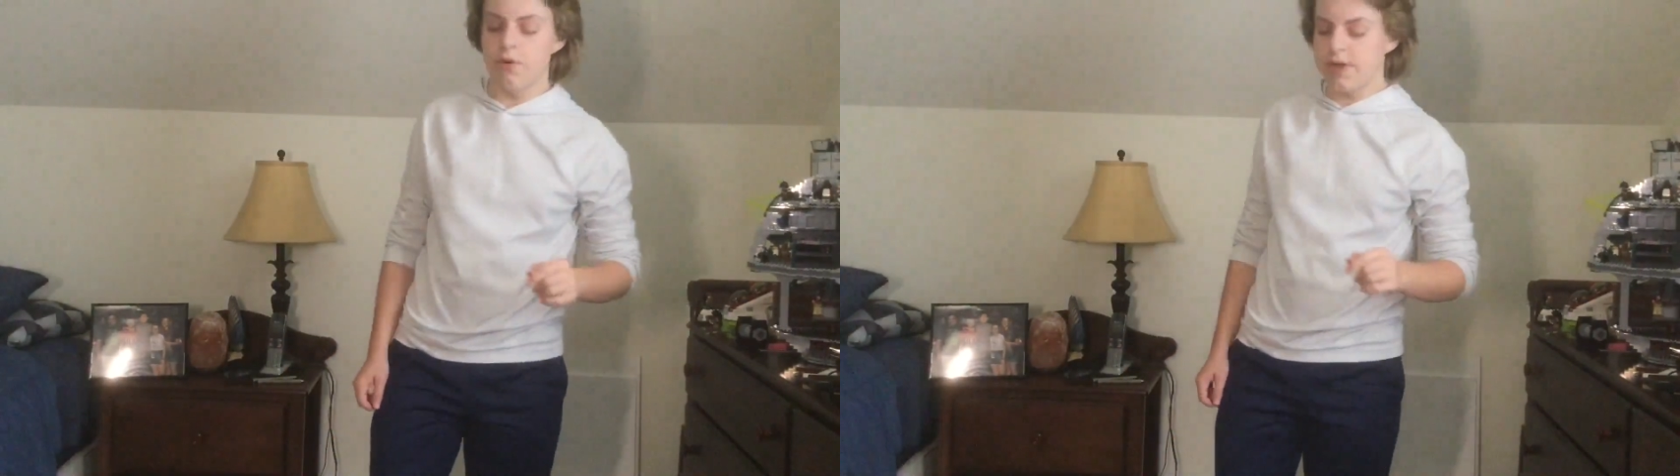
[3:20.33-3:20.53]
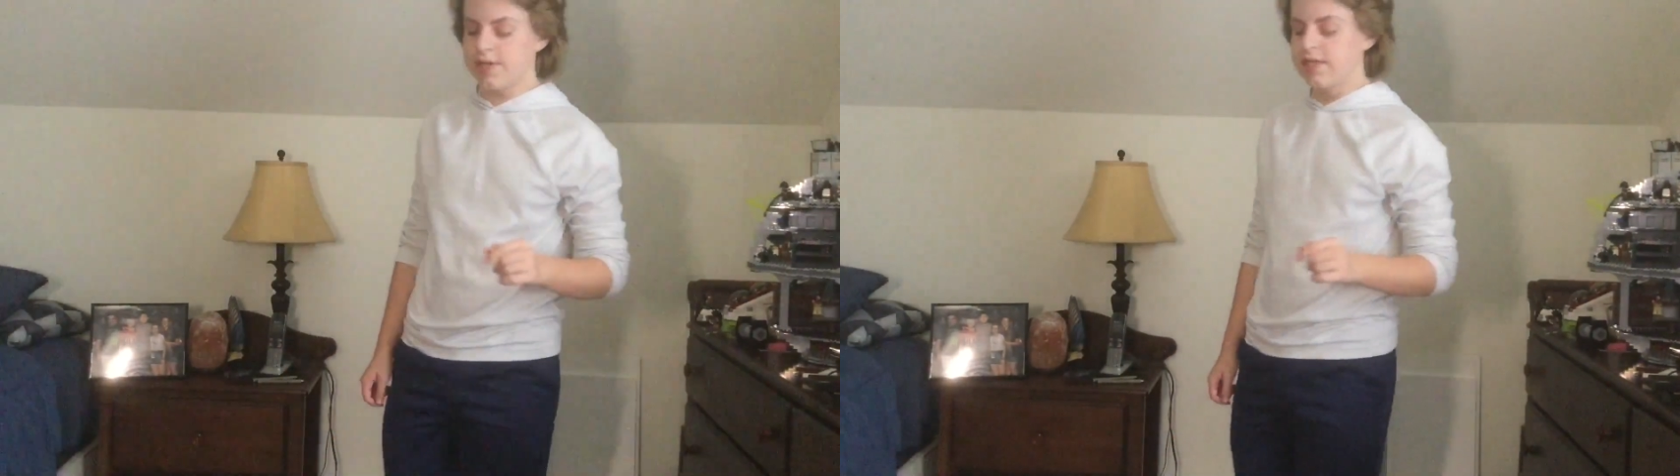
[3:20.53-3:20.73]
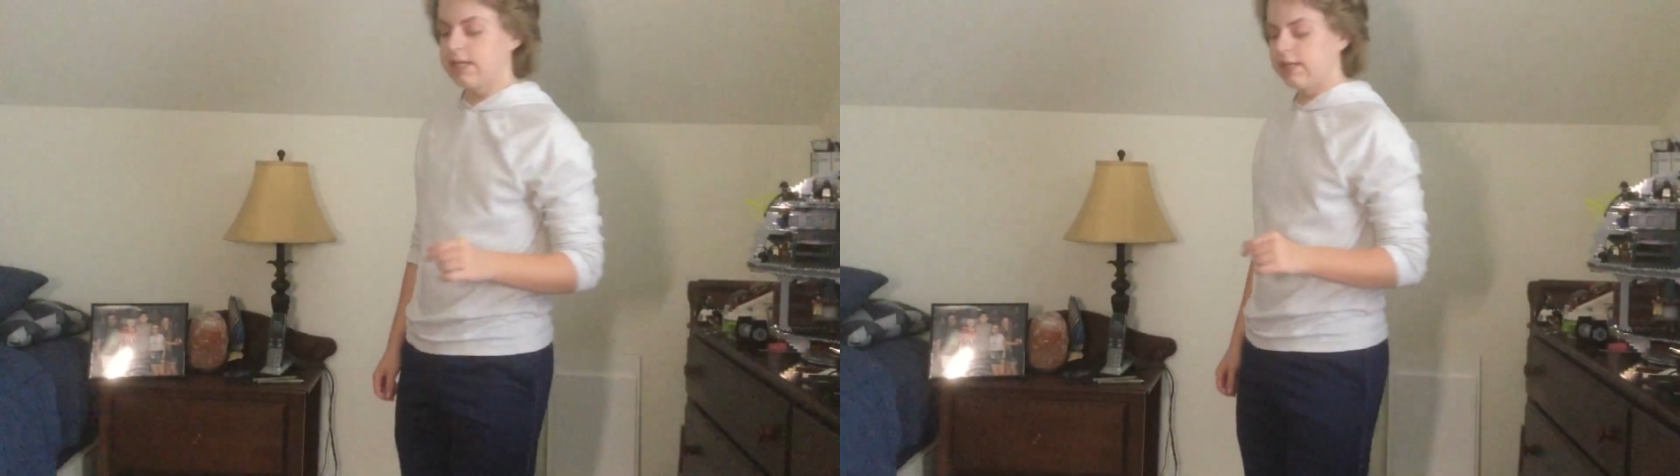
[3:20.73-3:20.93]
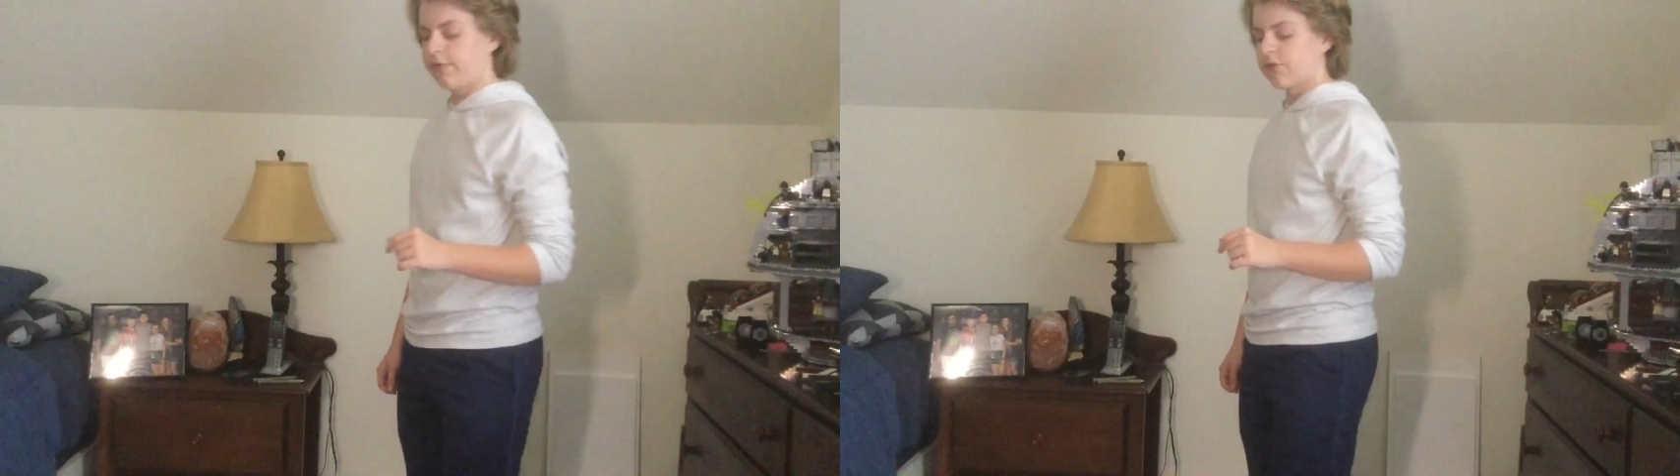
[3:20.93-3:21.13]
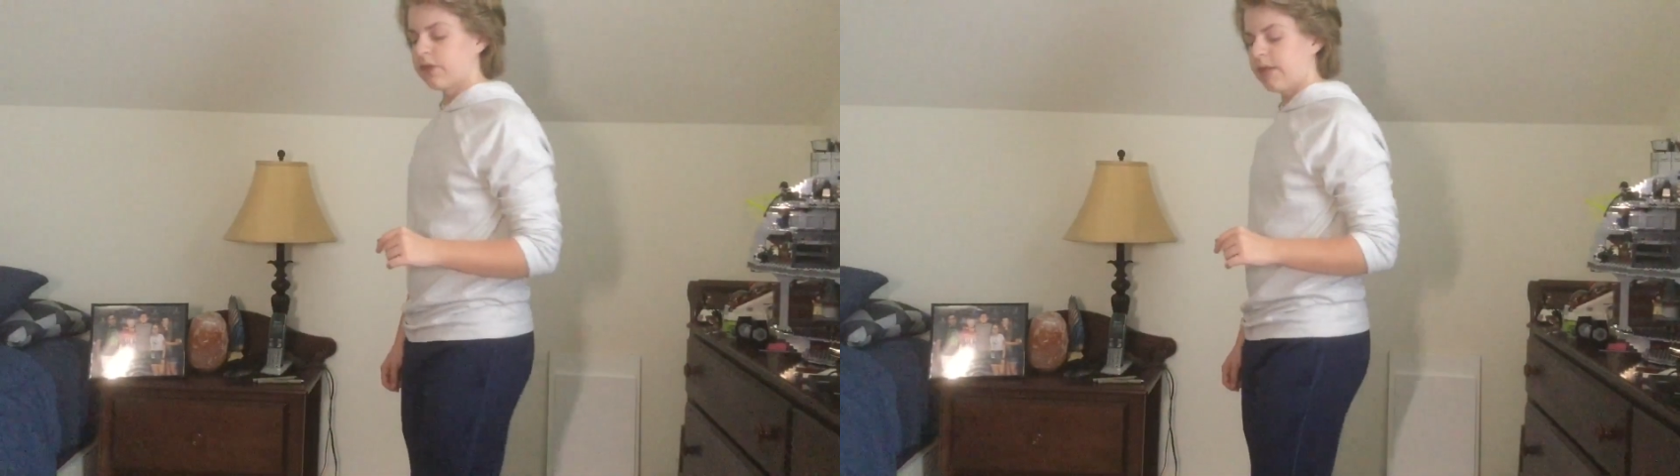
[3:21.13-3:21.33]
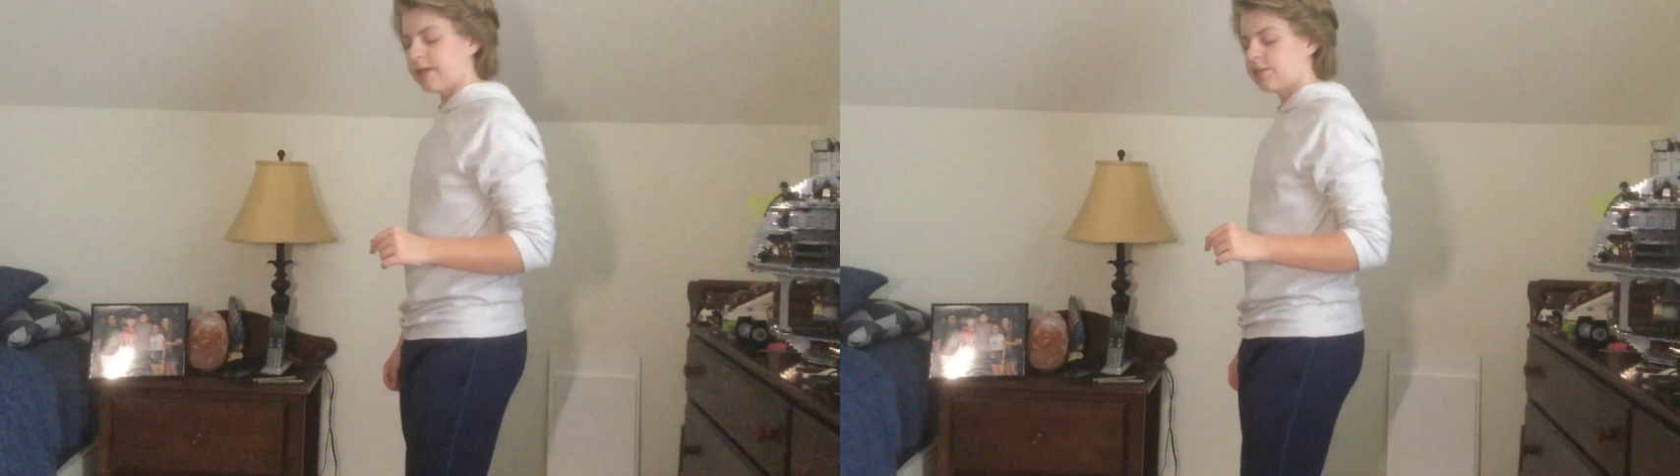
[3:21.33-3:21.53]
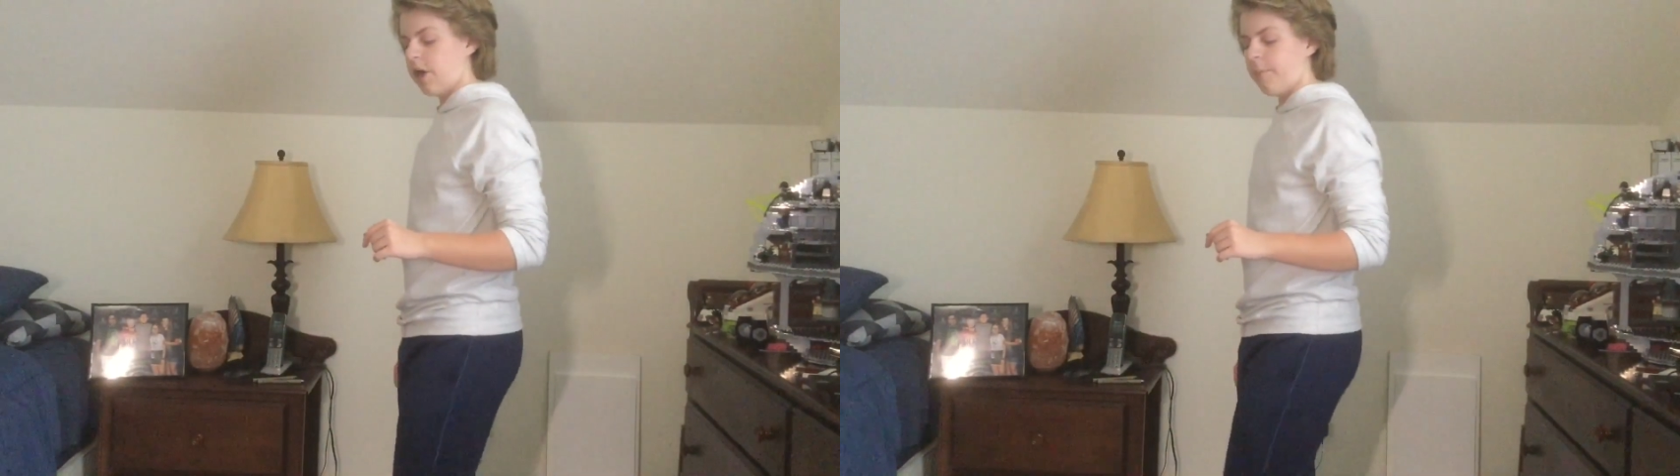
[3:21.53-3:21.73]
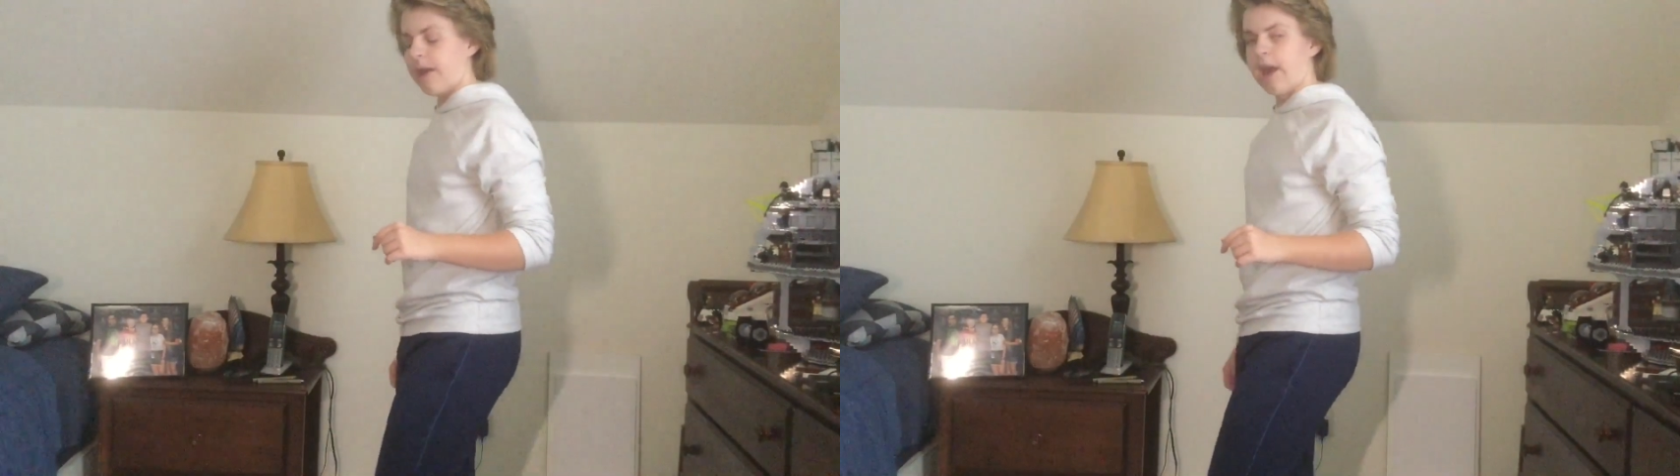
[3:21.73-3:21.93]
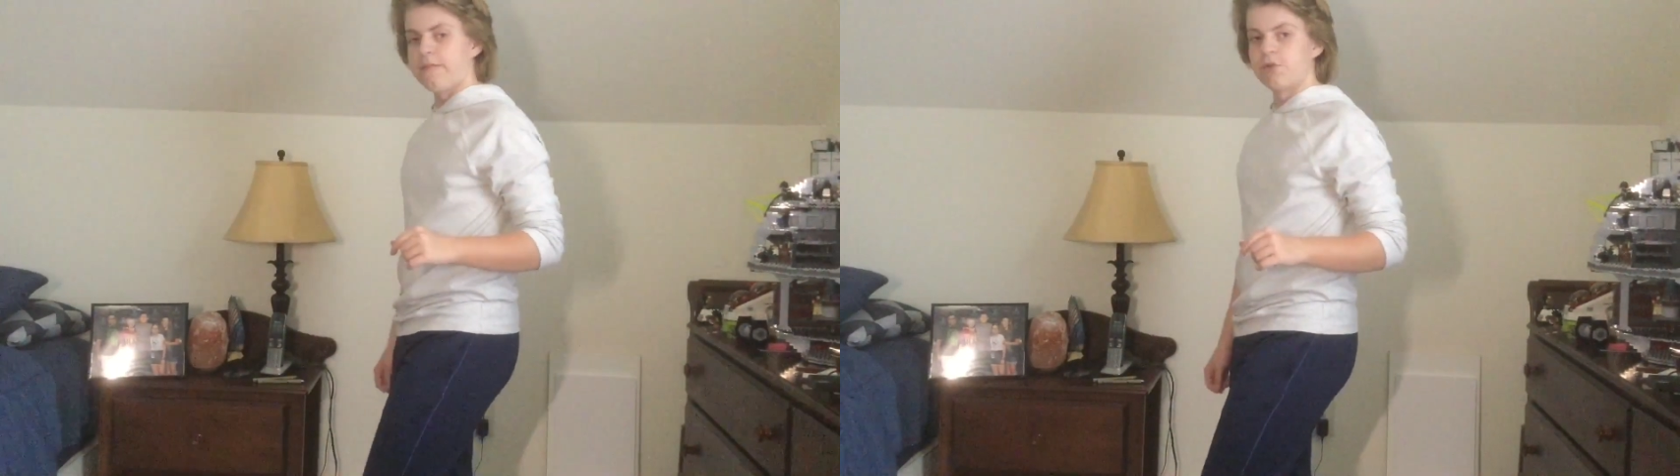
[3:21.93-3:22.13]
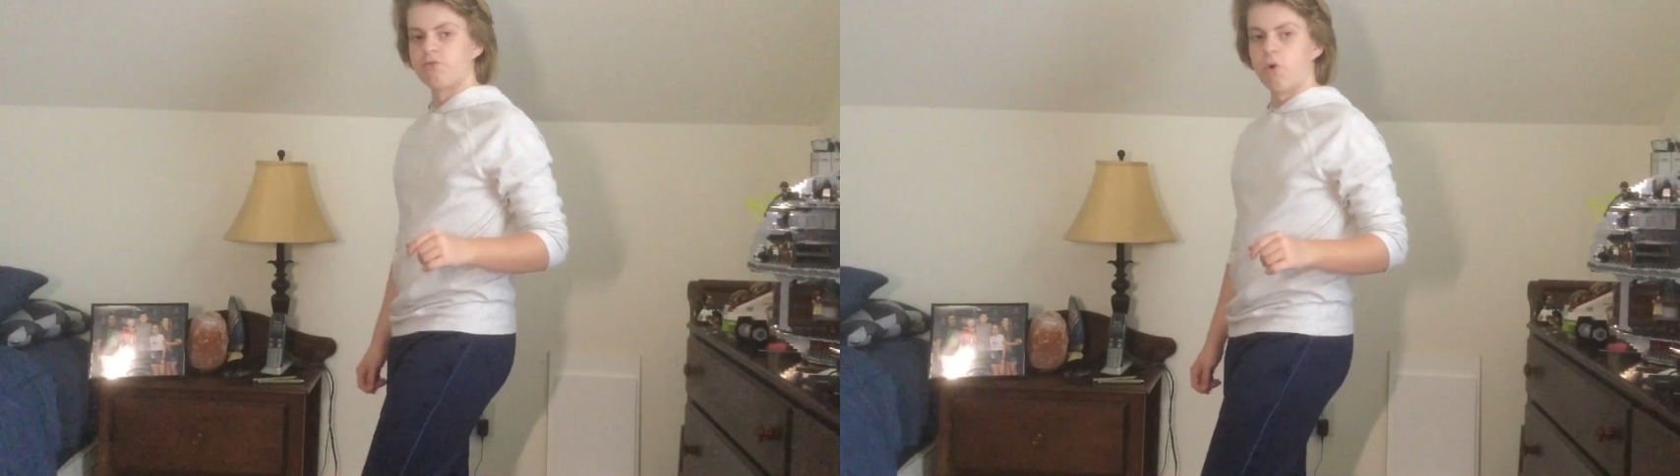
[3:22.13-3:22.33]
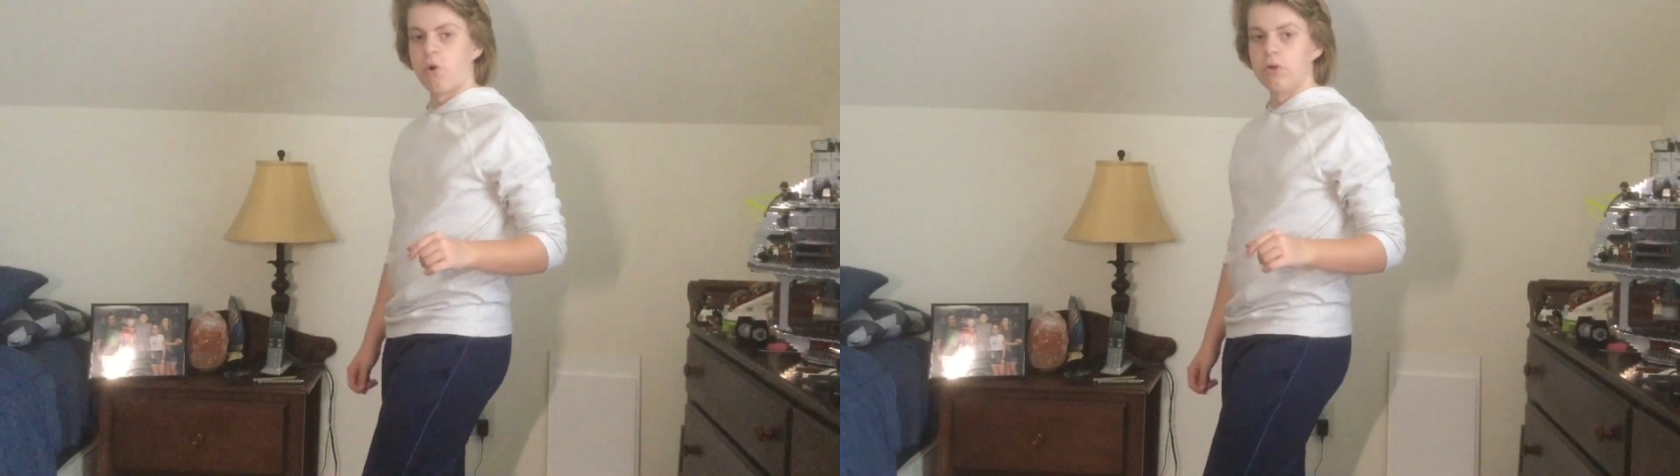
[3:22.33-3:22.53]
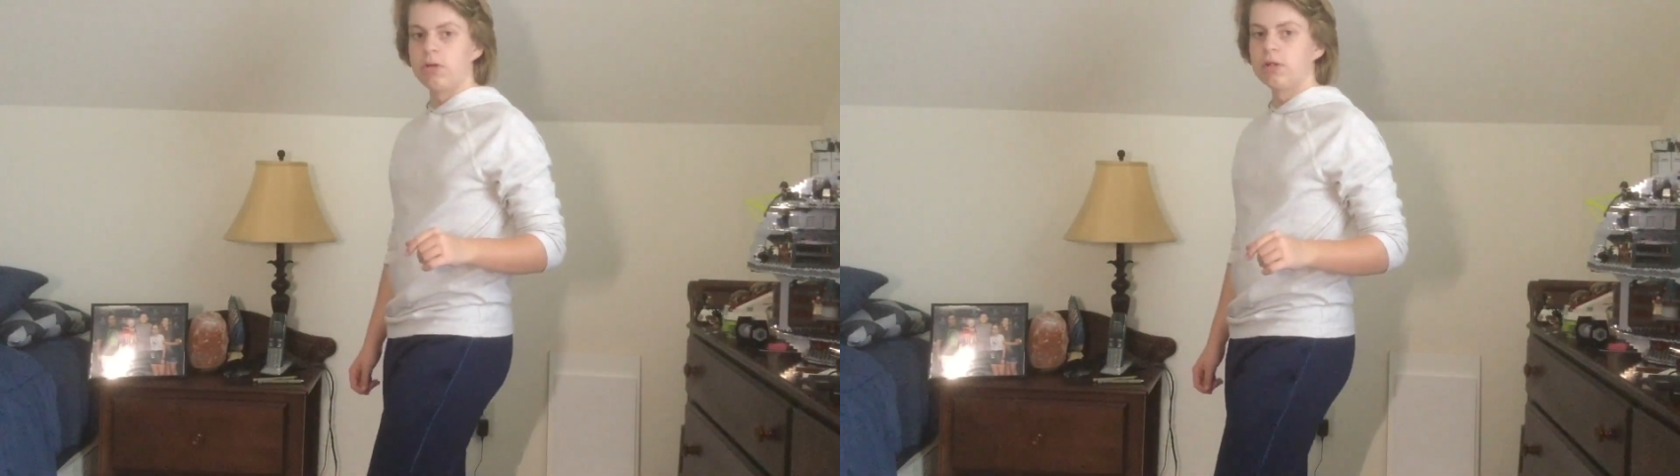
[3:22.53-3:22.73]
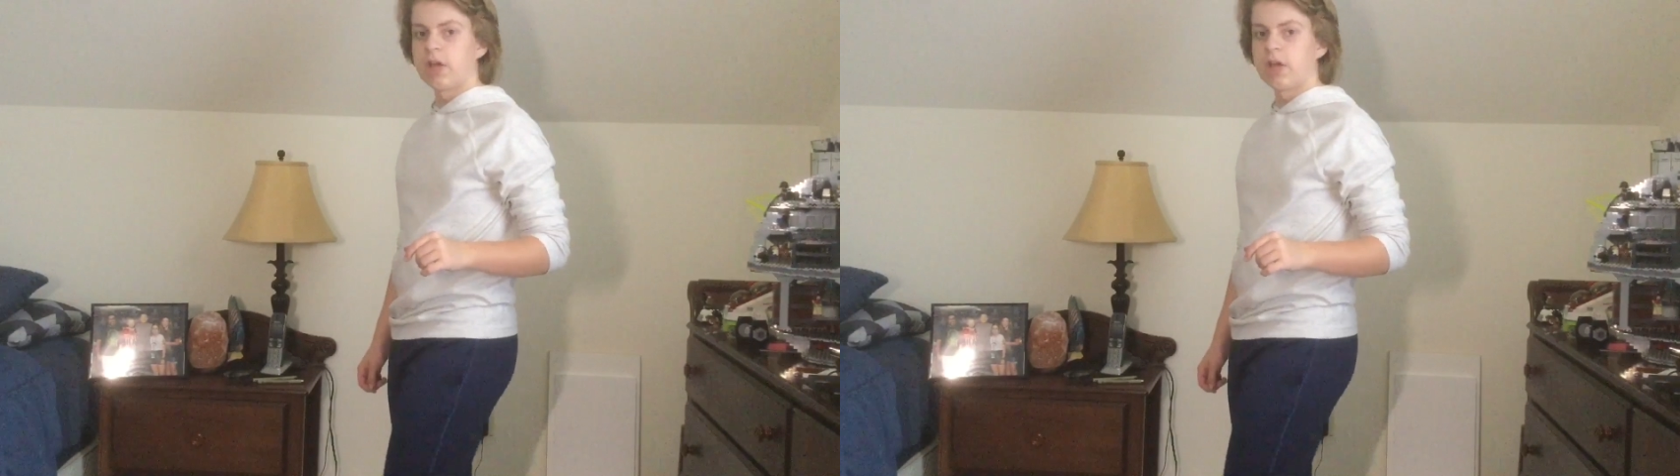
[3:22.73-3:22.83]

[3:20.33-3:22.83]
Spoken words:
need to lift the legs up and have it roll